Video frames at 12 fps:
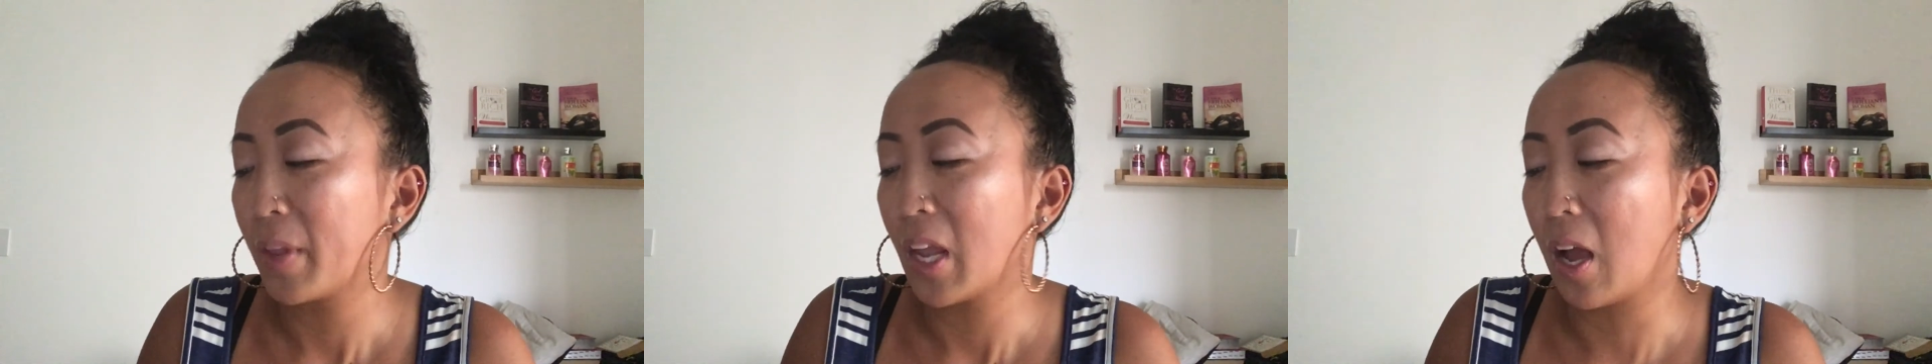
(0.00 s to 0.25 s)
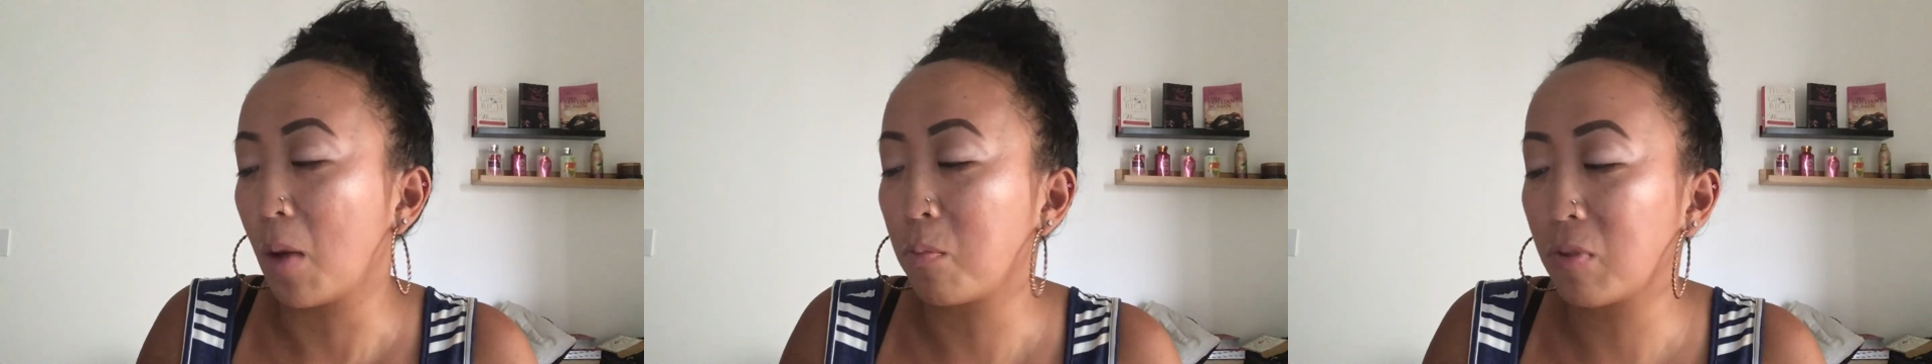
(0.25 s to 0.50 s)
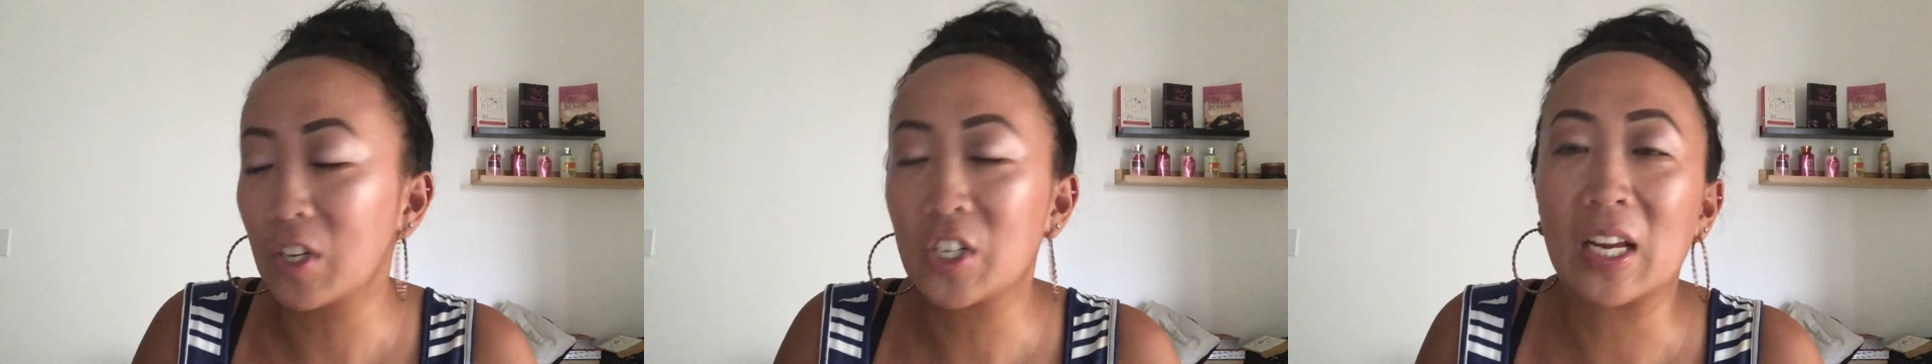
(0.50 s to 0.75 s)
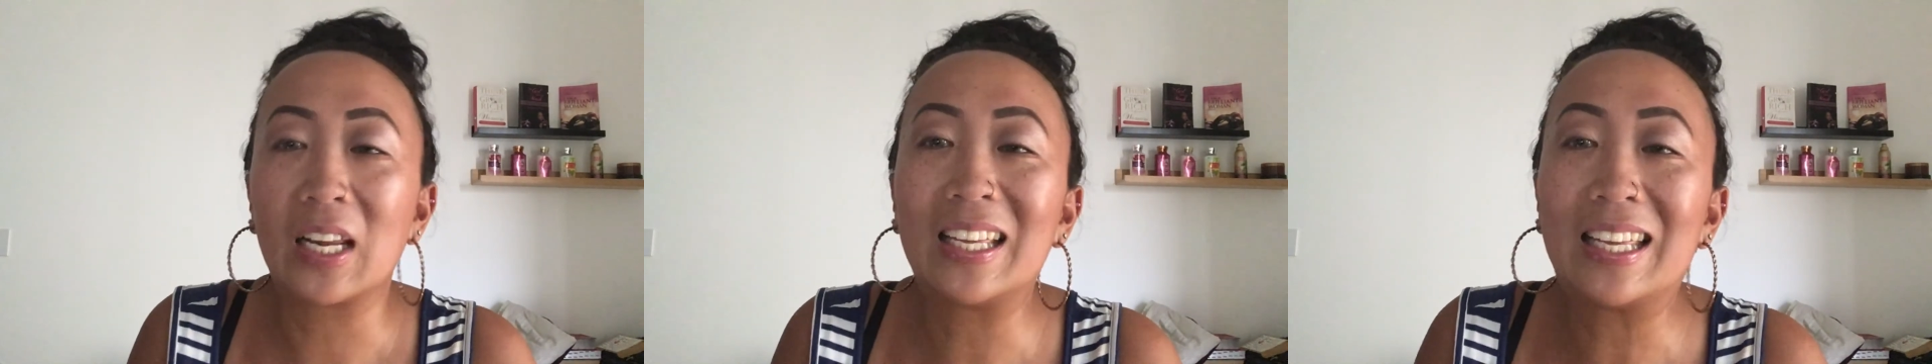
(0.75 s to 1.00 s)

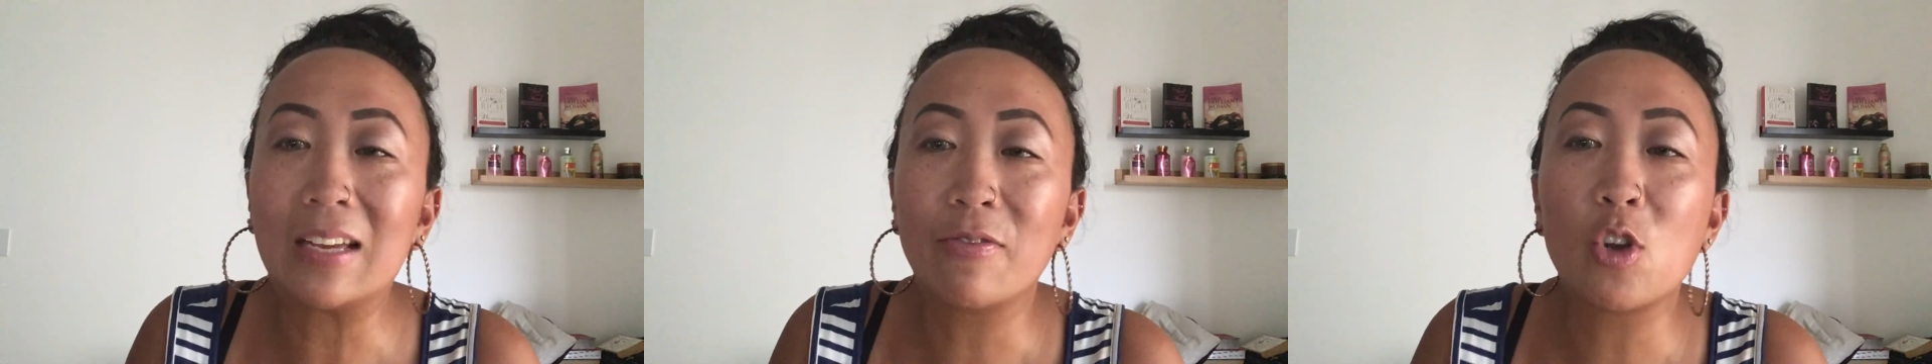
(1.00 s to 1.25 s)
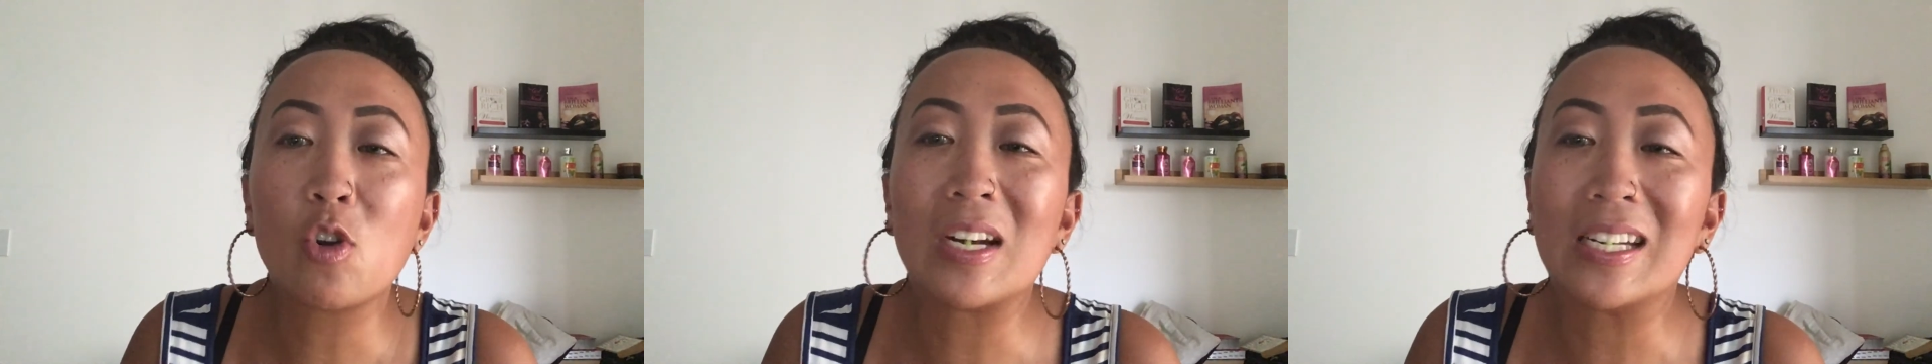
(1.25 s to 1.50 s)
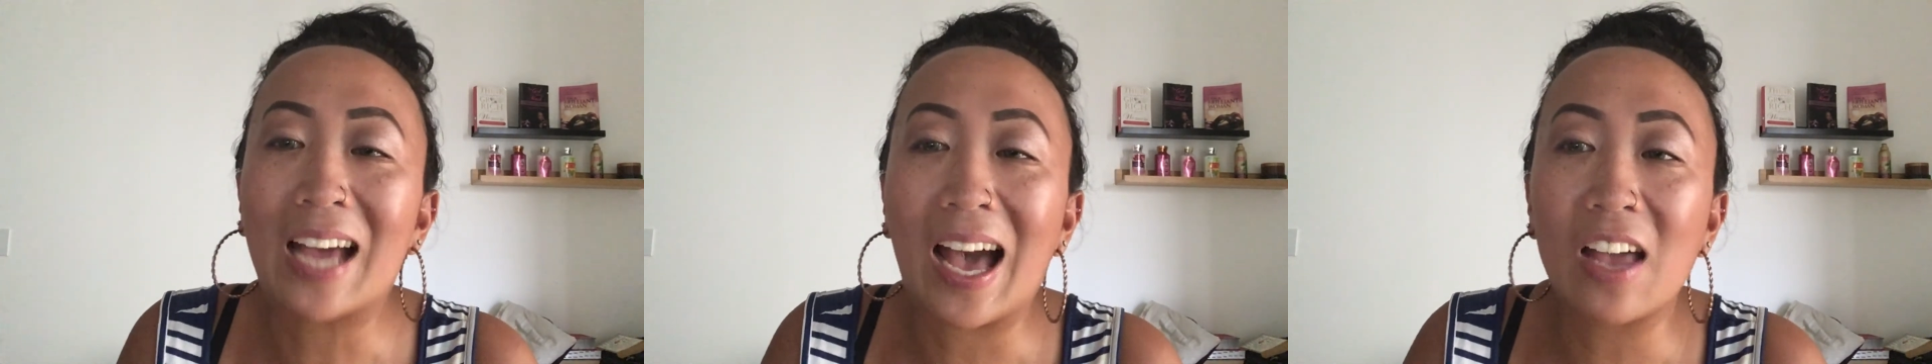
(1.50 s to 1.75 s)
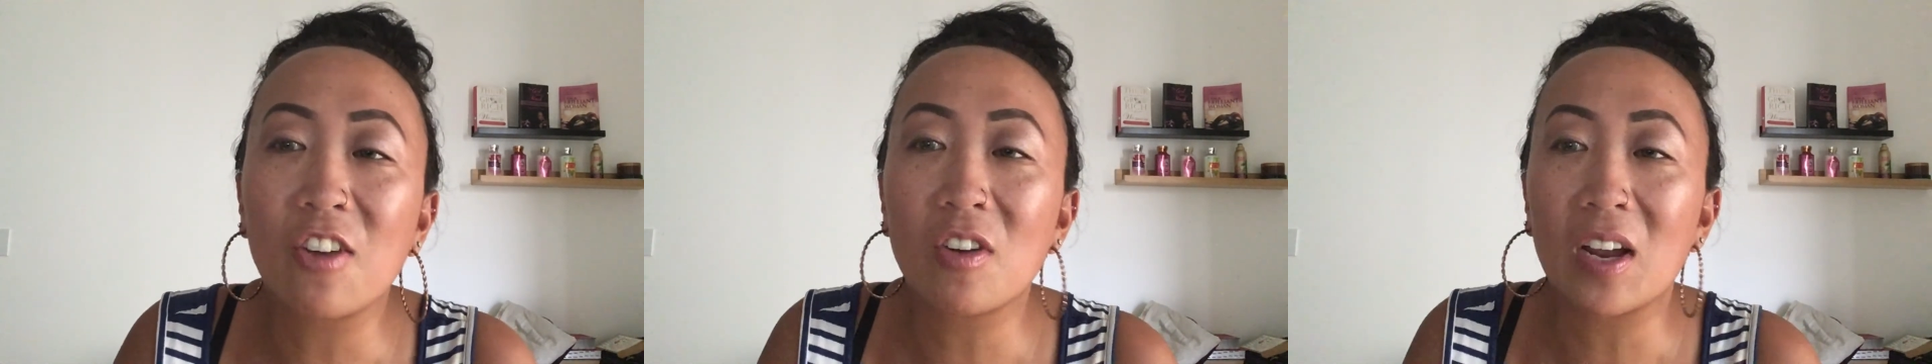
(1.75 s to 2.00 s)
Appreciate it. Give your entire